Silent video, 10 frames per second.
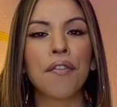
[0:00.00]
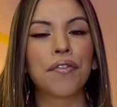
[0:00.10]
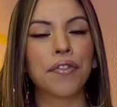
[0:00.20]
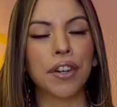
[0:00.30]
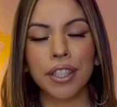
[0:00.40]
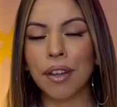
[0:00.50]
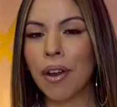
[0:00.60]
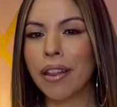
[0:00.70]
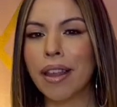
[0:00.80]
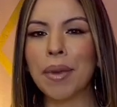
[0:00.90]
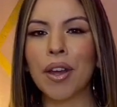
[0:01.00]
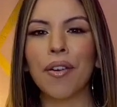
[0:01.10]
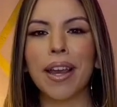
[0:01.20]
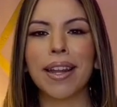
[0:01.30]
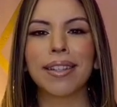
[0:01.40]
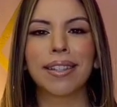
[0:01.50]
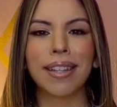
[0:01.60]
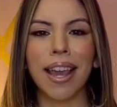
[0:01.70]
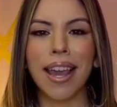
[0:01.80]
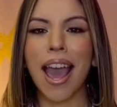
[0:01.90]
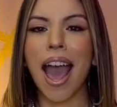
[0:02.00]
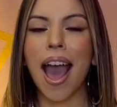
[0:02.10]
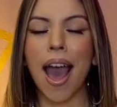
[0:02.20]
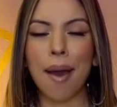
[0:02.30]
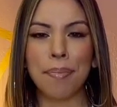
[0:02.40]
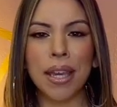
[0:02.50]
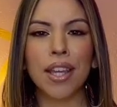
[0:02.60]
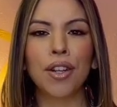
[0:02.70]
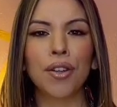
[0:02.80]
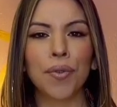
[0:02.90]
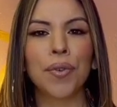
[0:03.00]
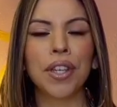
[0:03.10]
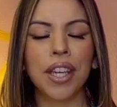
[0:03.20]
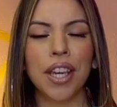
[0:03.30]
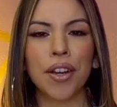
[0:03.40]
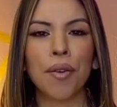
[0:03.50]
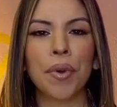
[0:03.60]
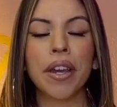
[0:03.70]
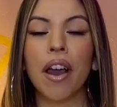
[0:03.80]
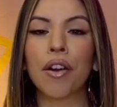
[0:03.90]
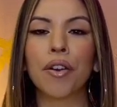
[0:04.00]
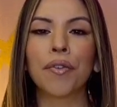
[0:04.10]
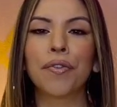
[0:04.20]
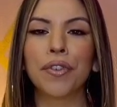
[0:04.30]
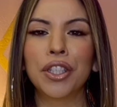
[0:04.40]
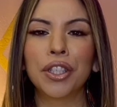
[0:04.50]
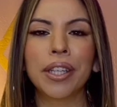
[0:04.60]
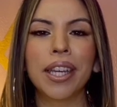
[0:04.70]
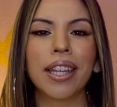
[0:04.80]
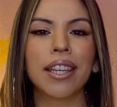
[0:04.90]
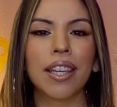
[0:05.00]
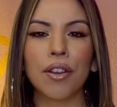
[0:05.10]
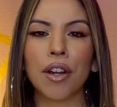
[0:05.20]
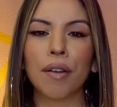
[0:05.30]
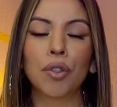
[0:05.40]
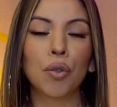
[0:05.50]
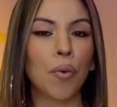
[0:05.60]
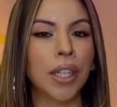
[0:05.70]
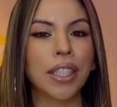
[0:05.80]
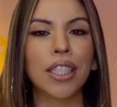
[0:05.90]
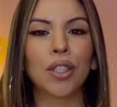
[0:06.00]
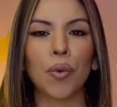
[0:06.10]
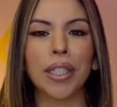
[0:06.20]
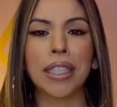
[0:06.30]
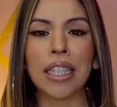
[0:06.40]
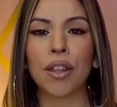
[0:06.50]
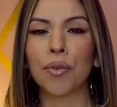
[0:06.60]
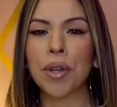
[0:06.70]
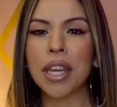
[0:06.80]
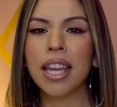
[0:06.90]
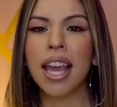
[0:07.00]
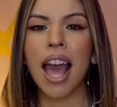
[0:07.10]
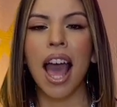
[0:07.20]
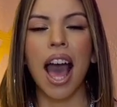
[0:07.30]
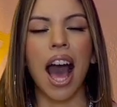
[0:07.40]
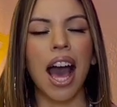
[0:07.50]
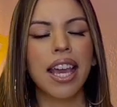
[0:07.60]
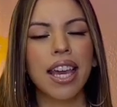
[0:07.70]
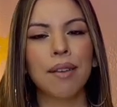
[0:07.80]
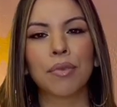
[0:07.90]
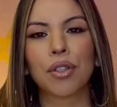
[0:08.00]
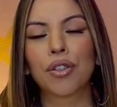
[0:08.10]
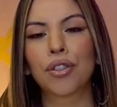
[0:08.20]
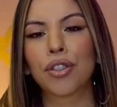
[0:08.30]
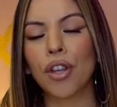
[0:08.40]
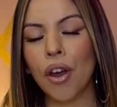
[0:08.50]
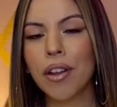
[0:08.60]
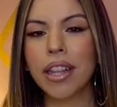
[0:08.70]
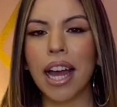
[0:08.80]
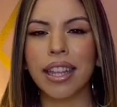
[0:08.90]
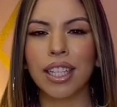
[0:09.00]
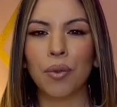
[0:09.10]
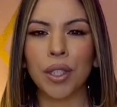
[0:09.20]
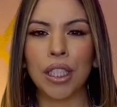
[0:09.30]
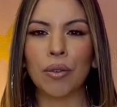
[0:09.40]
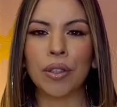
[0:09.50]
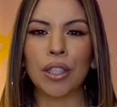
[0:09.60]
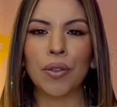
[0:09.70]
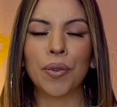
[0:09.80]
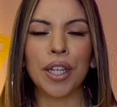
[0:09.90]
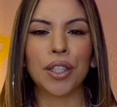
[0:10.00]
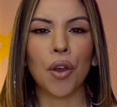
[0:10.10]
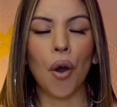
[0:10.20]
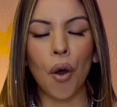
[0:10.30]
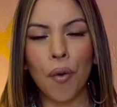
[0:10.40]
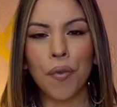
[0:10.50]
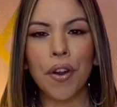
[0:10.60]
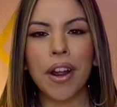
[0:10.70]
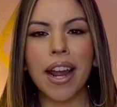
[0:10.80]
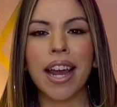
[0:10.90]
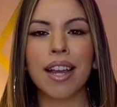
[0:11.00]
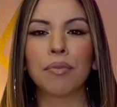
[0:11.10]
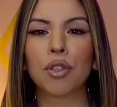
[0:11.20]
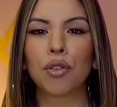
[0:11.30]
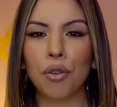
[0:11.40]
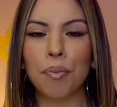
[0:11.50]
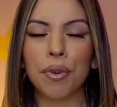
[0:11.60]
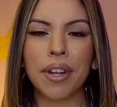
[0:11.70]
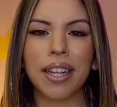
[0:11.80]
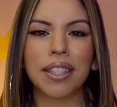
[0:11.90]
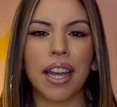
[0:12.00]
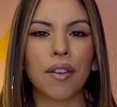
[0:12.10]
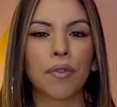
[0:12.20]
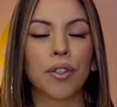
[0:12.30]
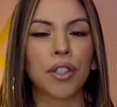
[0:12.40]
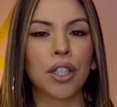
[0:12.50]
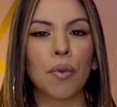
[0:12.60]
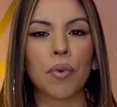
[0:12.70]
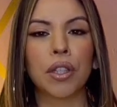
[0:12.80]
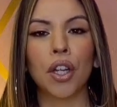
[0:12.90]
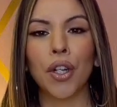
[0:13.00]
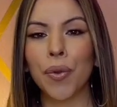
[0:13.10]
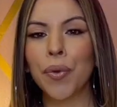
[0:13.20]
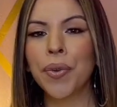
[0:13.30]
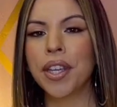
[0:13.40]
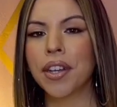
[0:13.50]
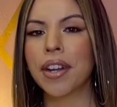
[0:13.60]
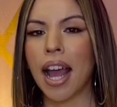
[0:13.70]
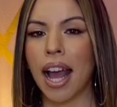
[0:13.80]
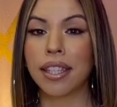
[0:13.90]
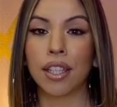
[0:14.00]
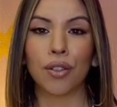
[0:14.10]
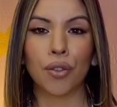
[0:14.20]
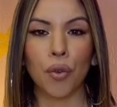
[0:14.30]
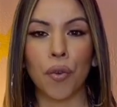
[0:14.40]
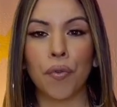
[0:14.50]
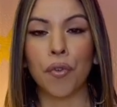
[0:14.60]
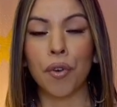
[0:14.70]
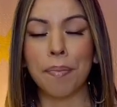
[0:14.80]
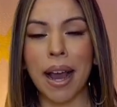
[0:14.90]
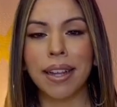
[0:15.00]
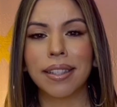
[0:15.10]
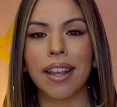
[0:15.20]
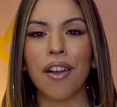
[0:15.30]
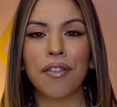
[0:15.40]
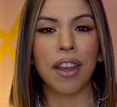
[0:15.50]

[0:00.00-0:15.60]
First of all, let me go ahead and say Happy New Year. We are officially in the year of 2023. I am so glad that 2022 is over, and I am super excited to see what the new year has in store for myself